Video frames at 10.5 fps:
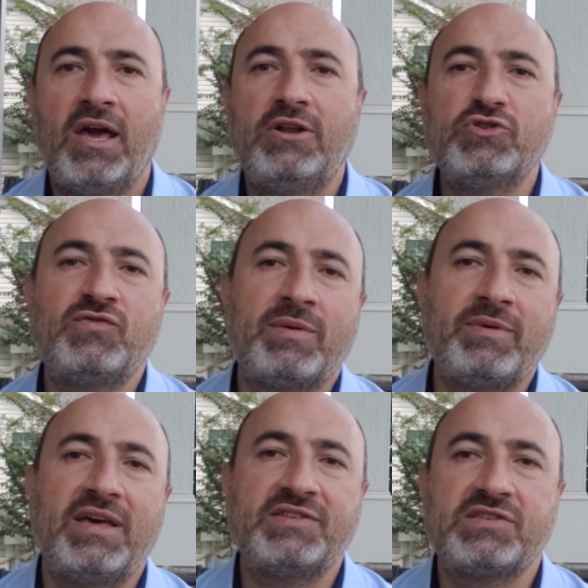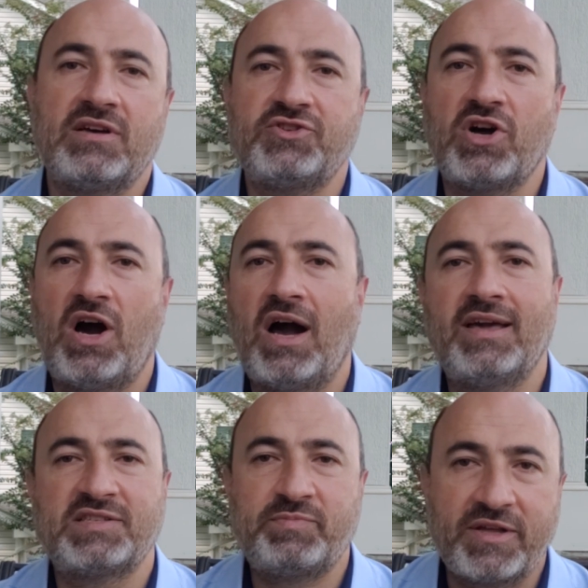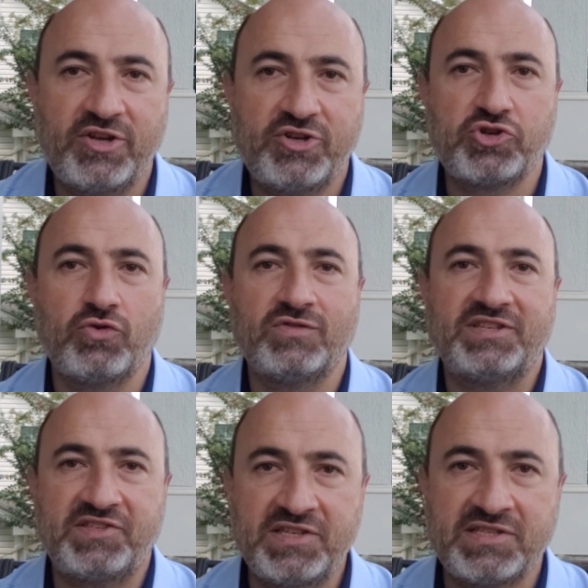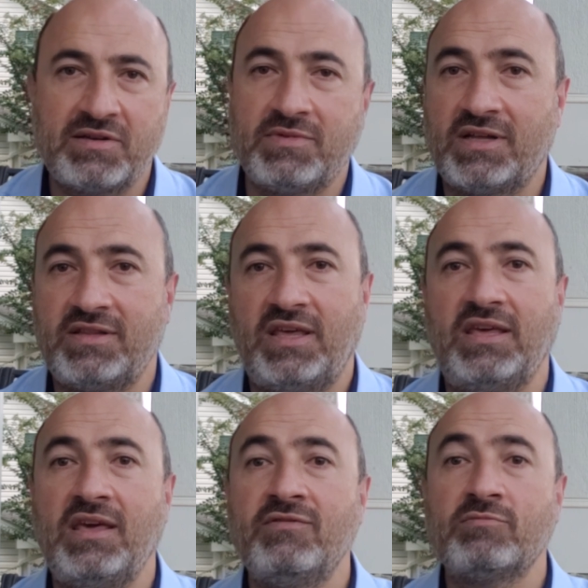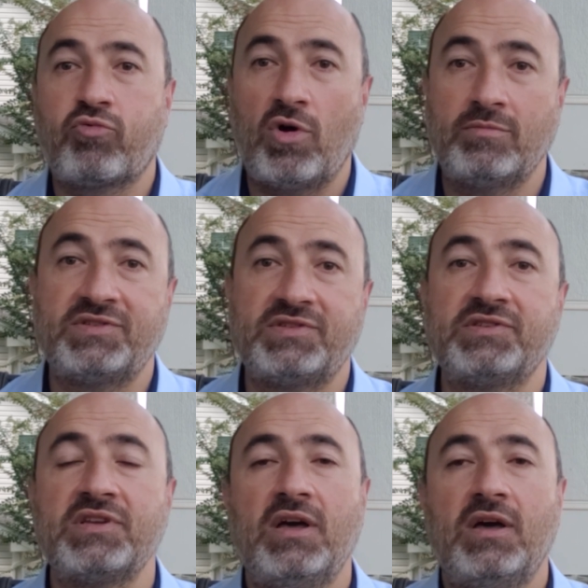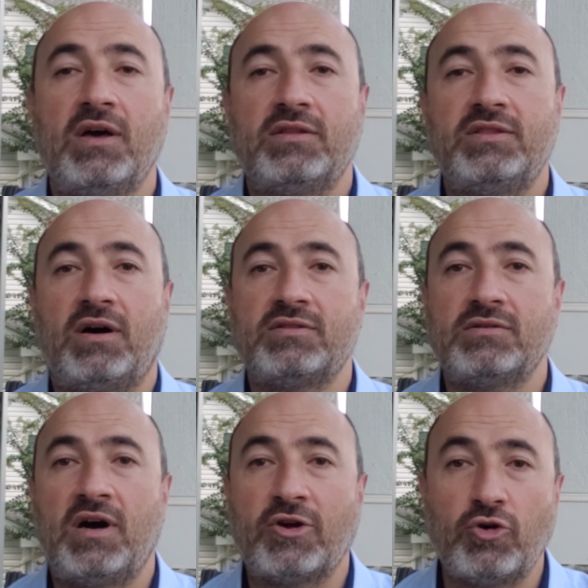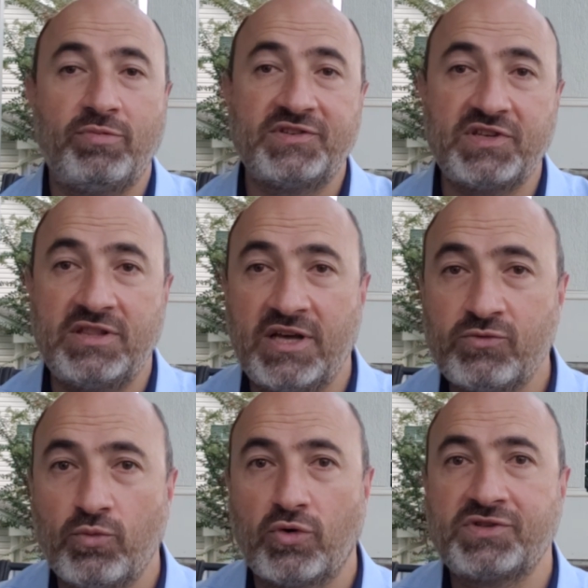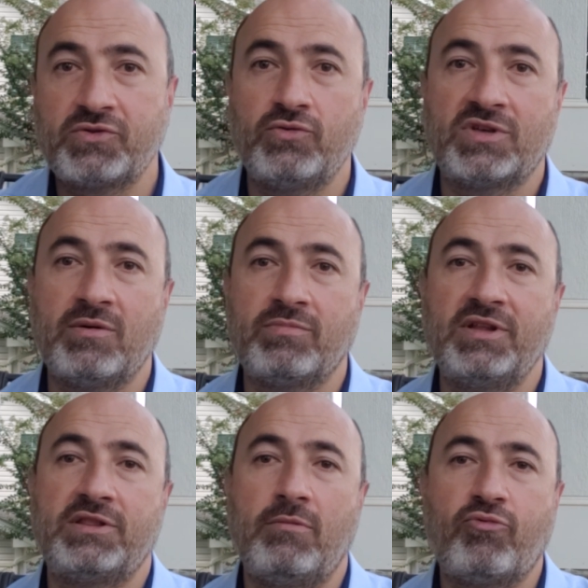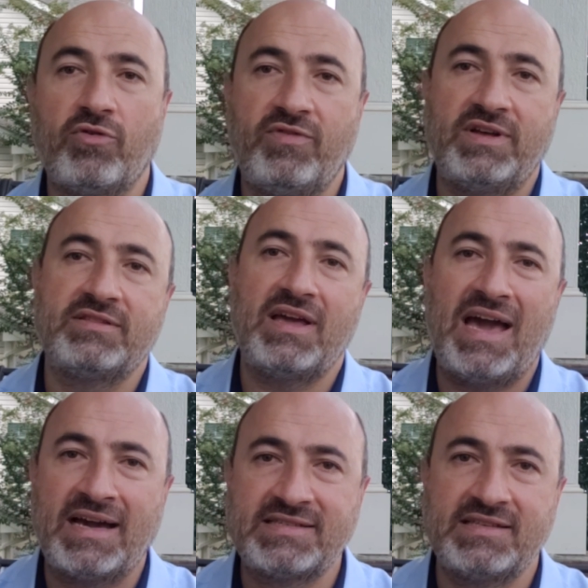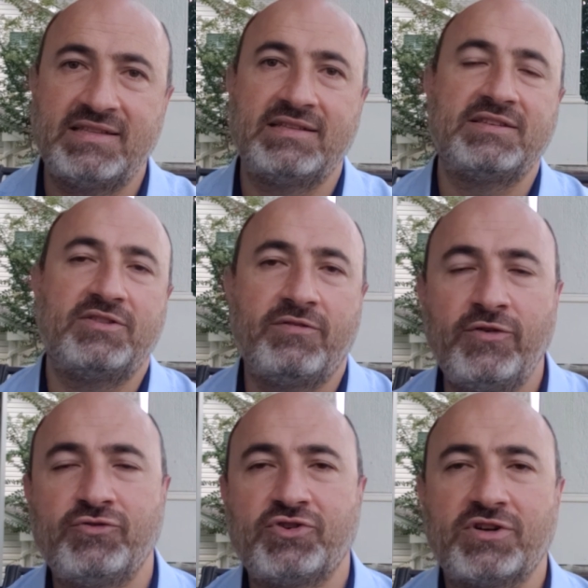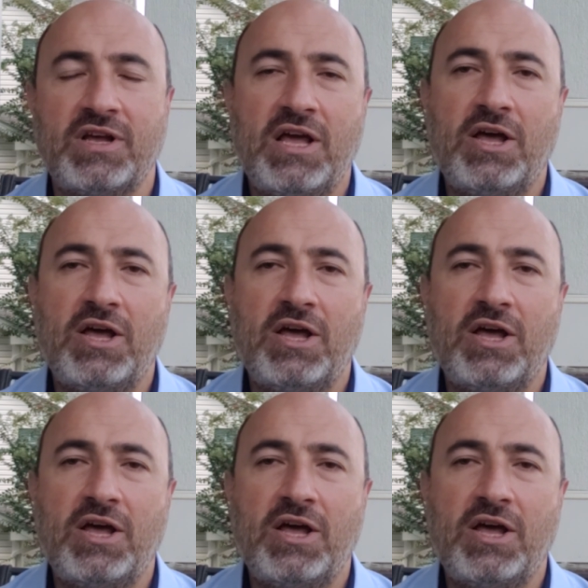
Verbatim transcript: Elluswamy has such a high expectation of the system that he even promises that occupancy networks could completely prevent accidents in the future.